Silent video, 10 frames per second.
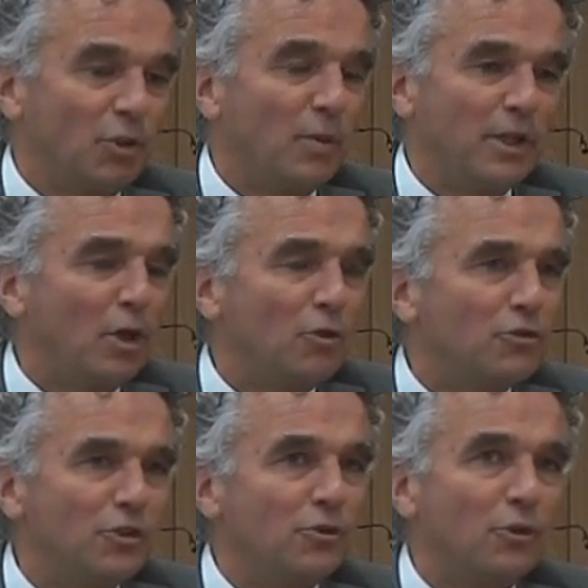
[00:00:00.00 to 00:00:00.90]
So we
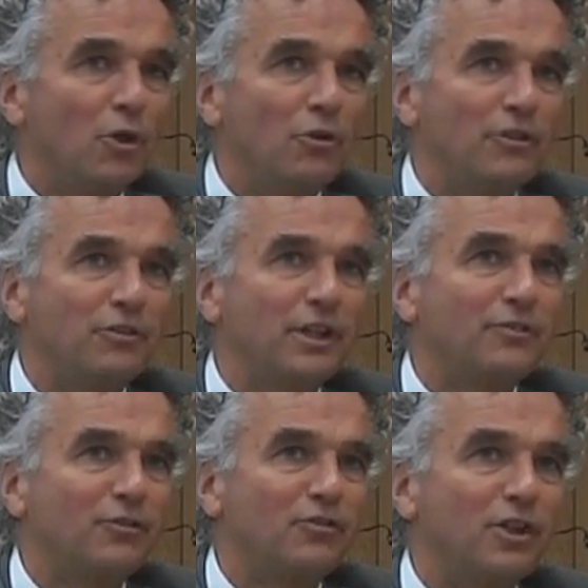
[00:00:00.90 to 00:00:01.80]
don't. You don't. As an
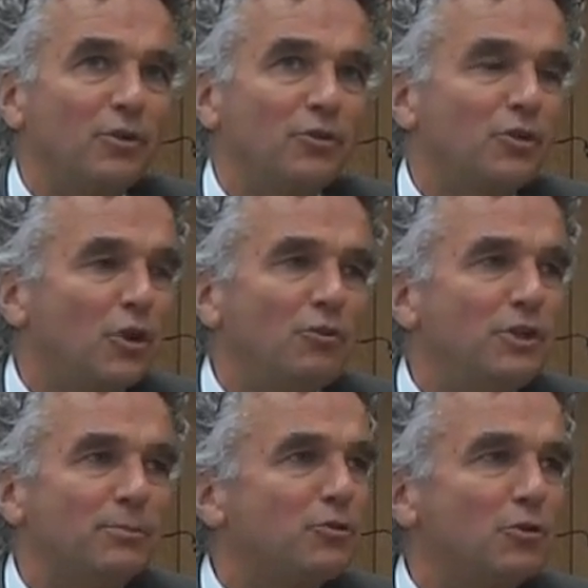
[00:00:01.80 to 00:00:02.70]
activist shareholder, you don't
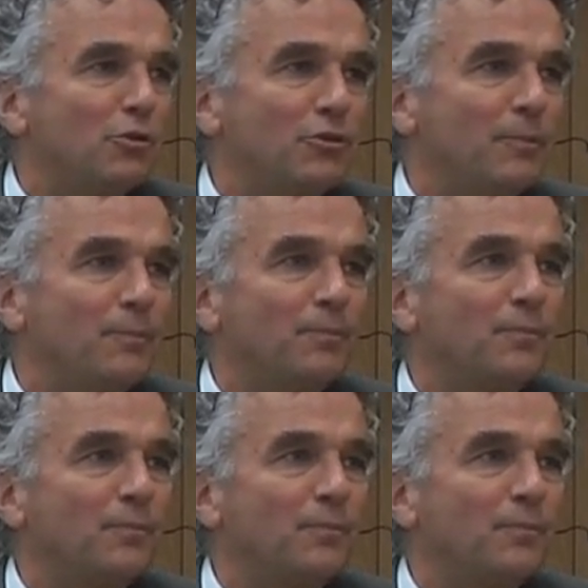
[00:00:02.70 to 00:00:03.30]
need a majority.